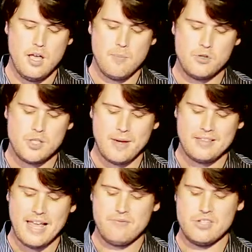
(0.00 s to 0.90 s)
Most of my
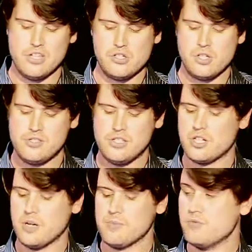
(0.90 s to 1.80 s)
life decisions in
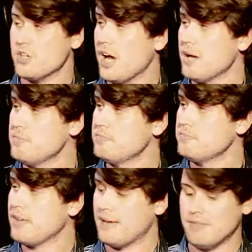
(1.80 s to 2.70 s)
terms of job
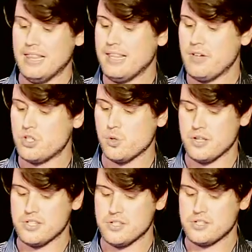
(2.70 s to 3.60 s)
and living
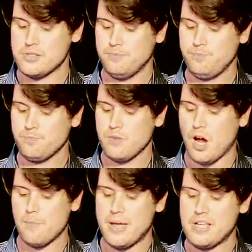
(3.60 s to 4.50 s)
choices
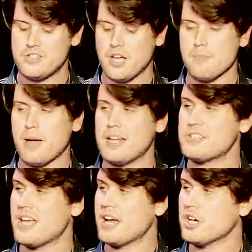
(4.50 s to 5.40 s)
are based on my
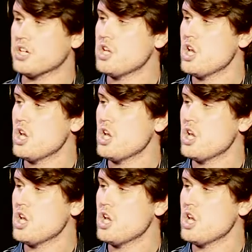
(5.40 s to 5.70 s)
desire